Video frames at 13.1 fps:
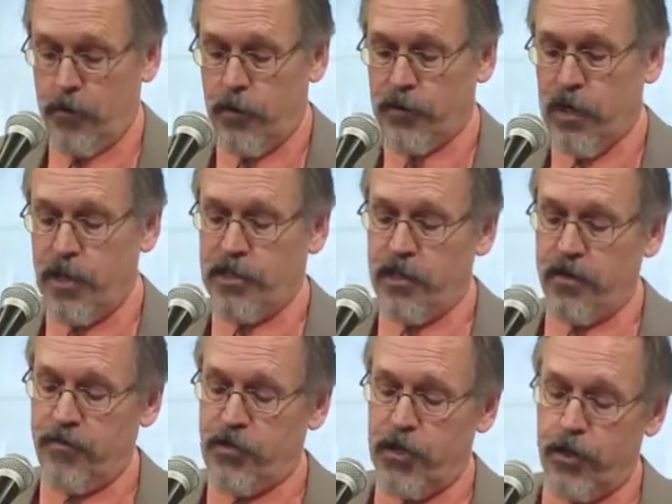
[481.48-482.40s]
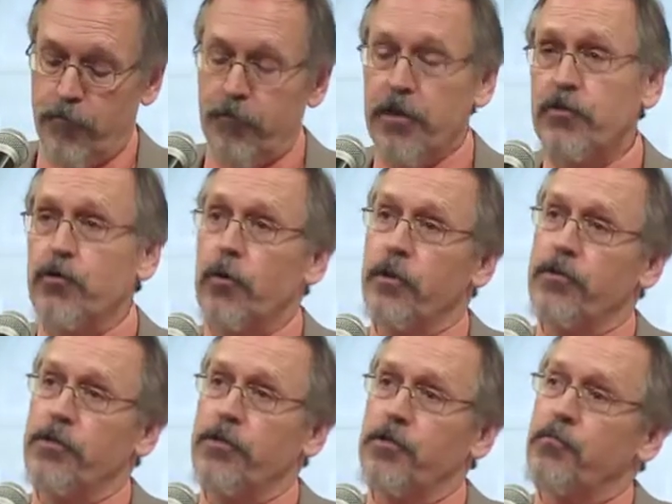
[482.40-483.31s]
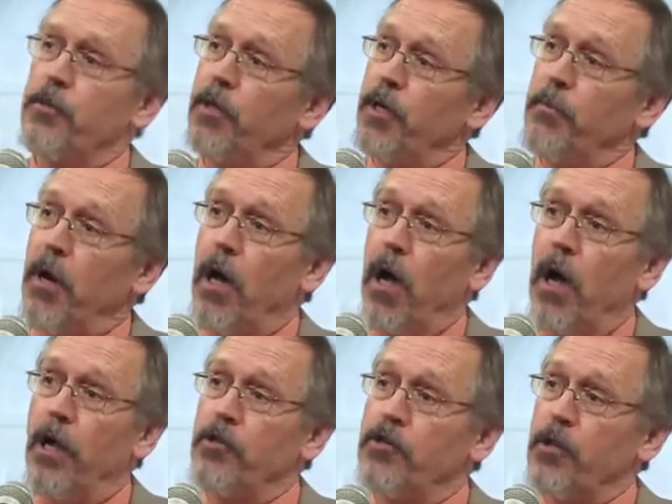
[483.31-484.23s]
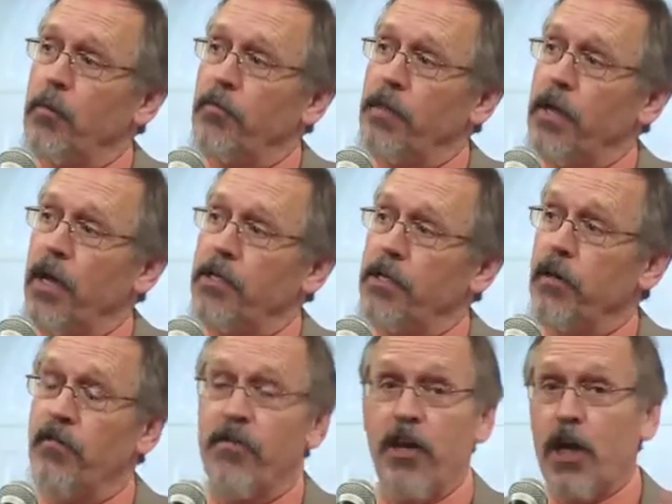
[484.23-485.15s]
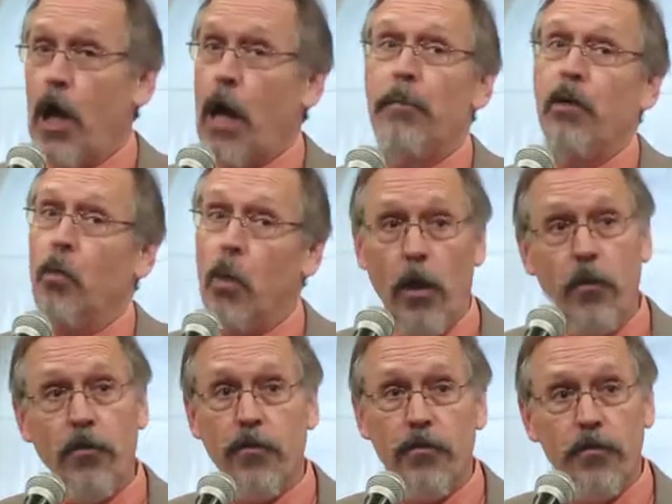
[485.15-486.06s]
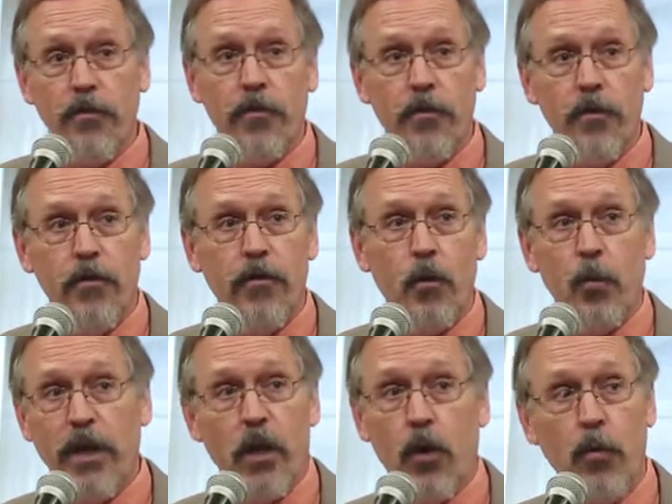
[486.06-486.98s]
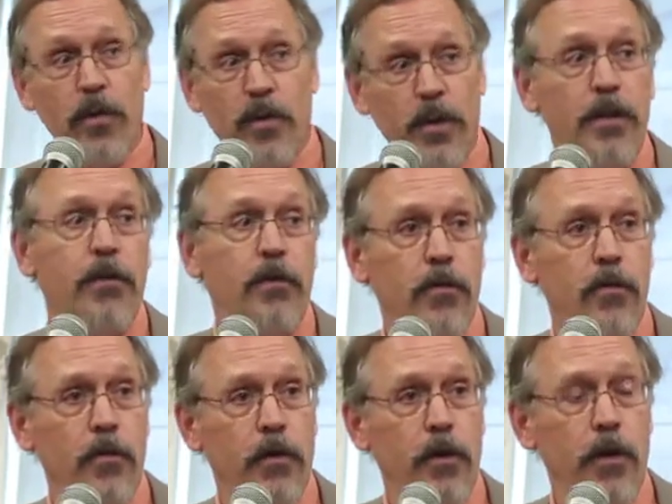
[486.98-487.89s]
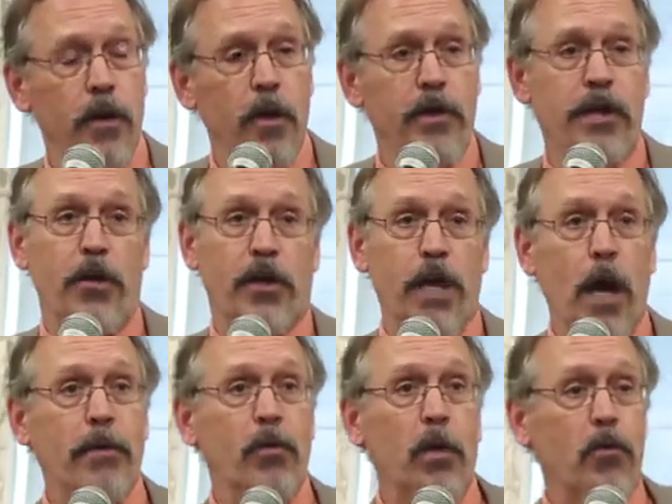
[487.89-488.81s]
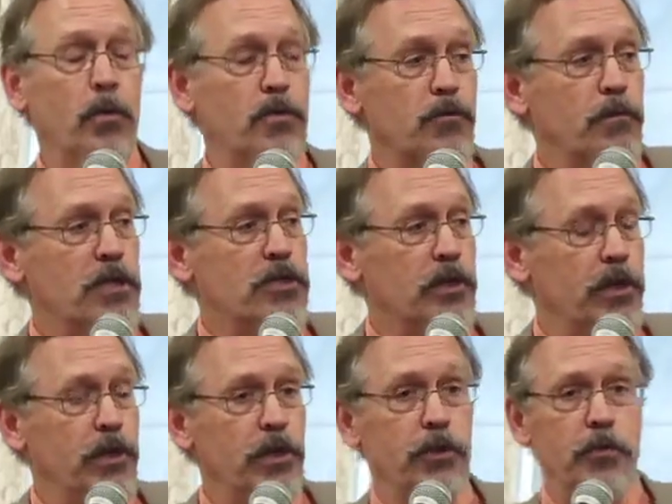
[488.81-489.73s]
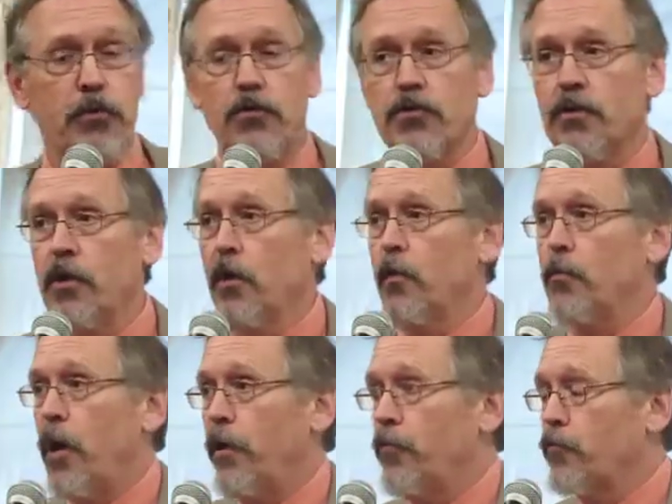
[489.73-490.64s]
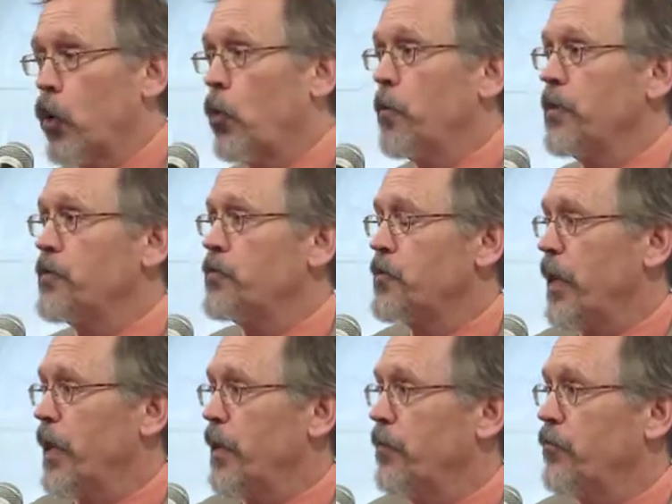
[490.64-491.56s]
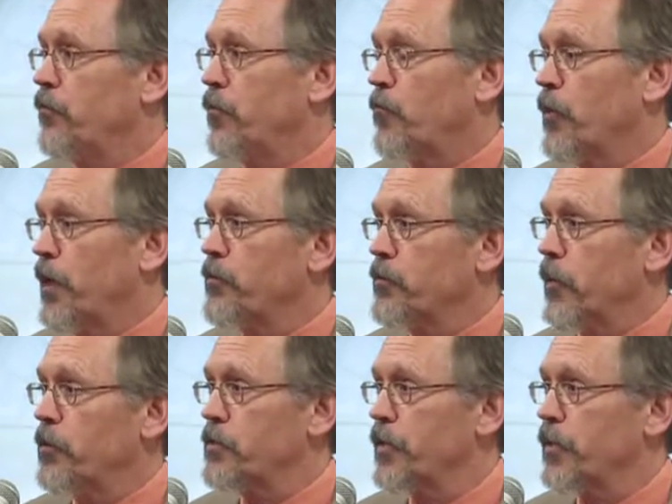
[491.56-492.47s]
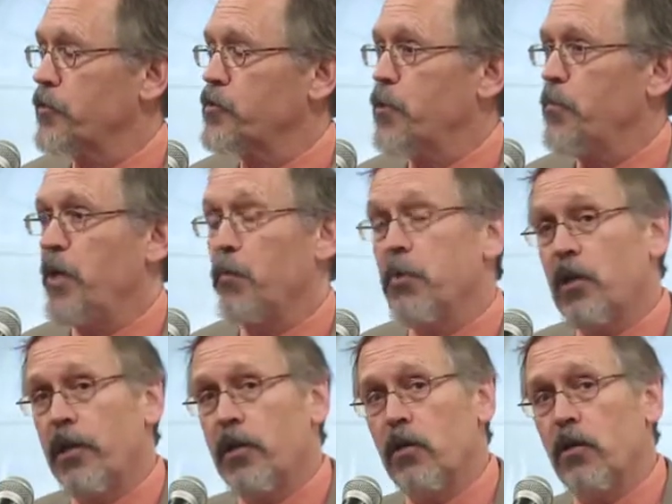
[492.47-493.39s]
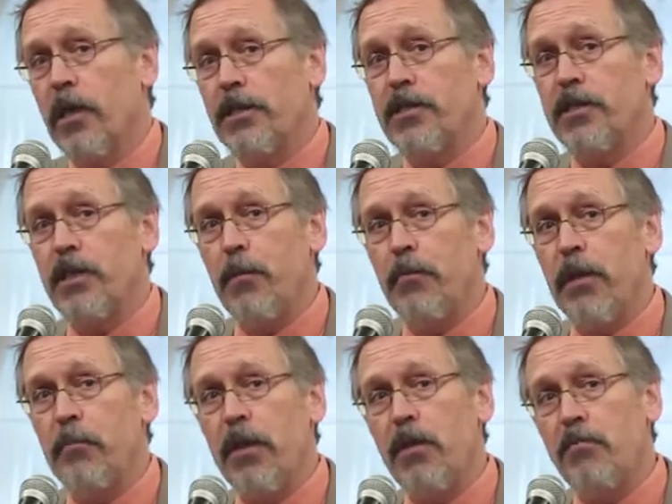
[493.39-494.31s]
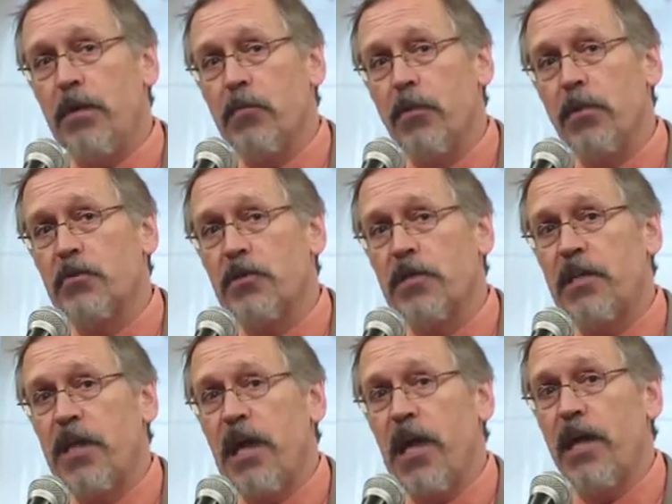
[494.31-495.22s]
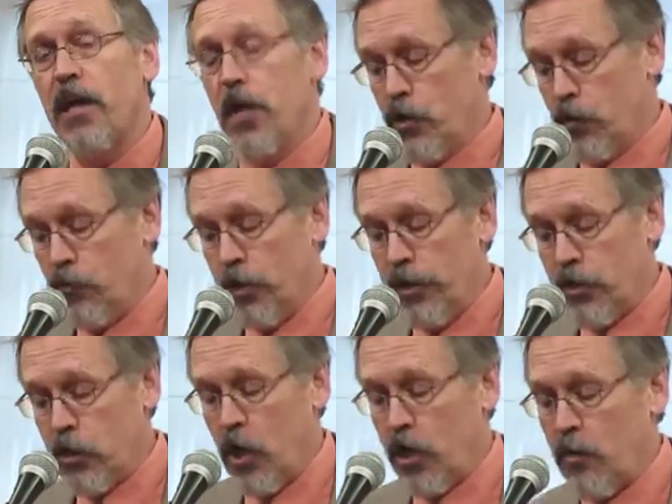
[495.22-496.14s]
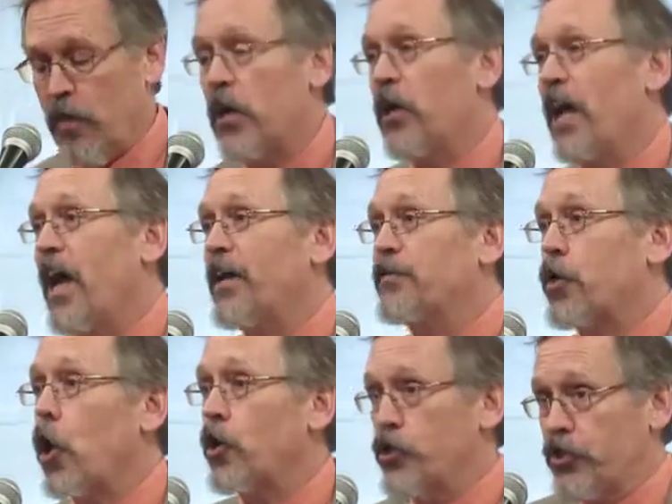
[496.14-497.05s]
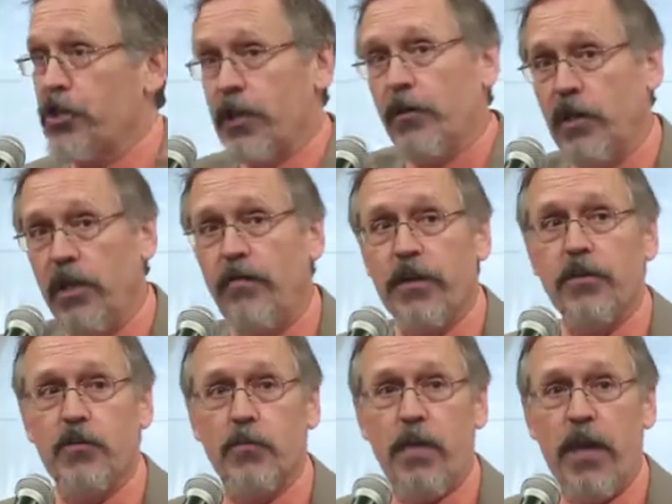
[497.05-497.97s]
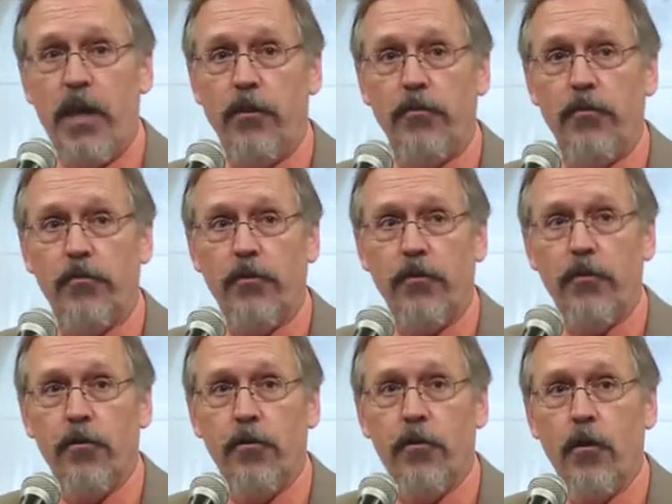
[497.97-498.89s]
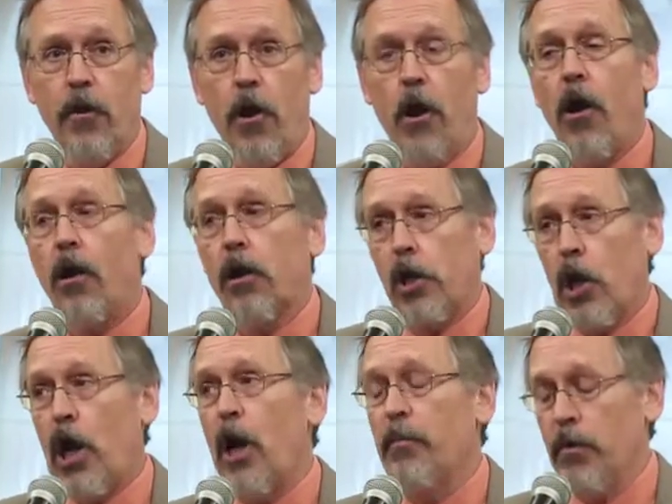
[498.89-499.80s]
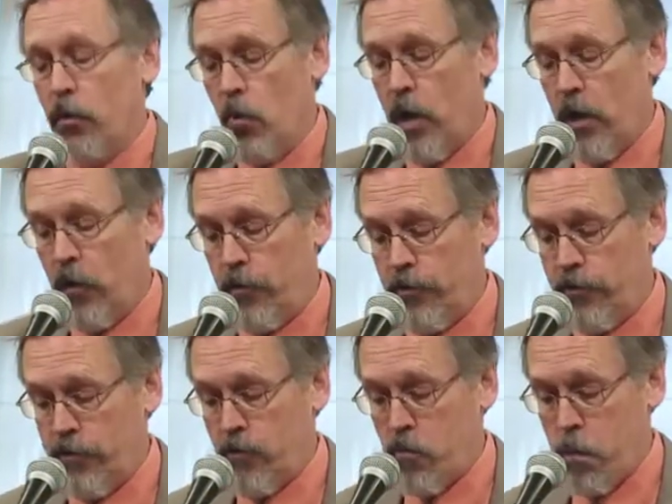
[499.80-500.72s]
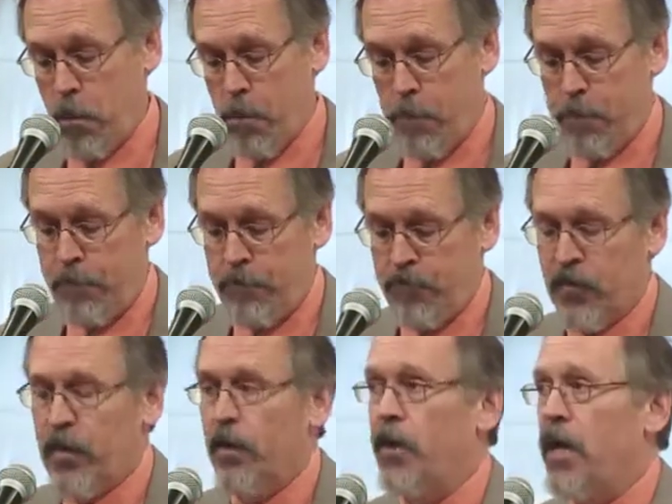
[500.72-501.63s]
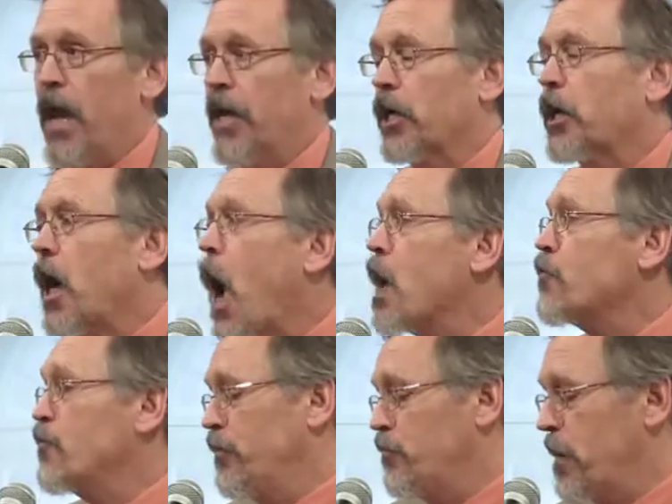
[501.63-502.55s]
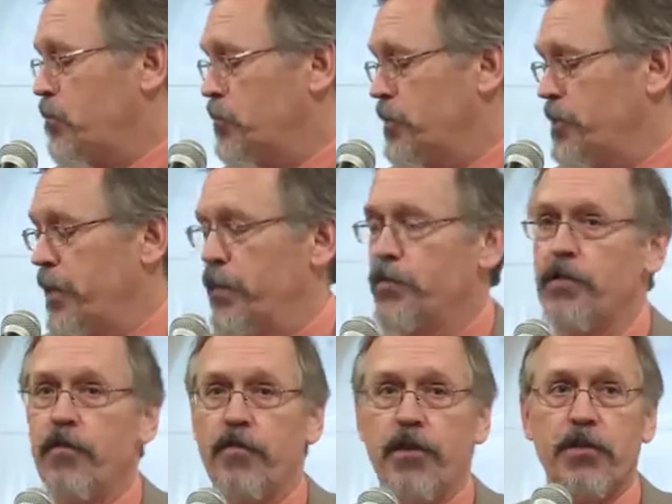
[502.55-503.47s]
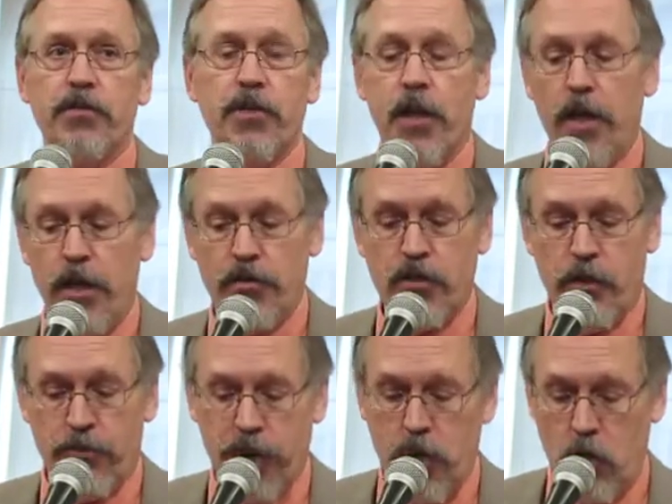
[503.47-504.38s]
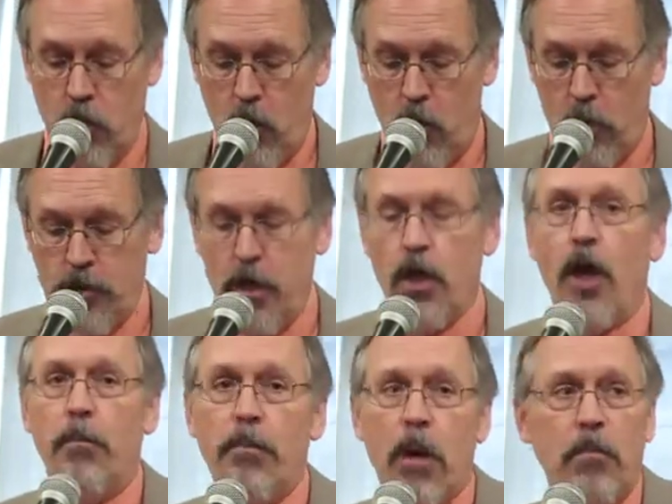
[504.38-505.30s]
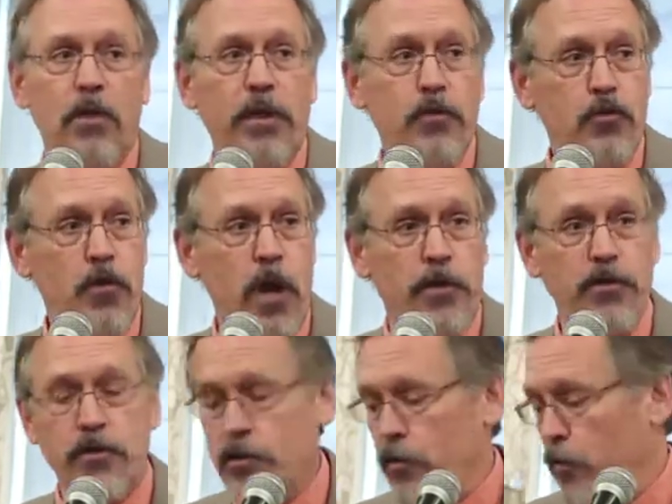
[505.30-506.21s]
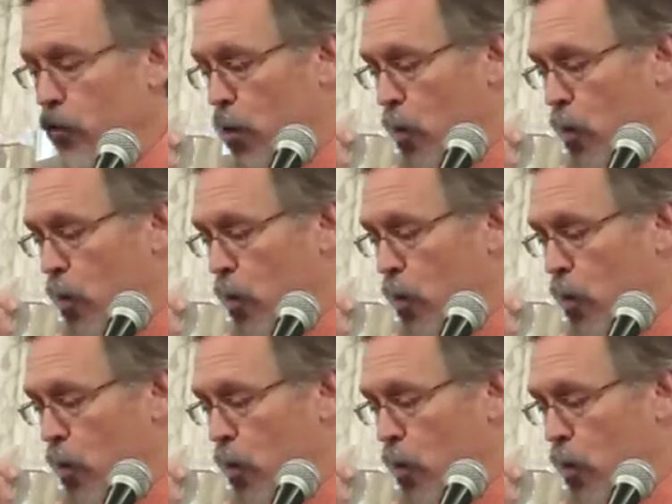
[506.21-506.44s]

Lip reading: This idea of shared resources is really behind some of the idea of the commonwealth that we are within. Now, the Commonwealth was originally used by the Romans and some Renaissance thinkers to mean a political entity, but many people use it today to really talk about it as our shared living space, our commonwealth. And a concrete representation of this is something called a public trust.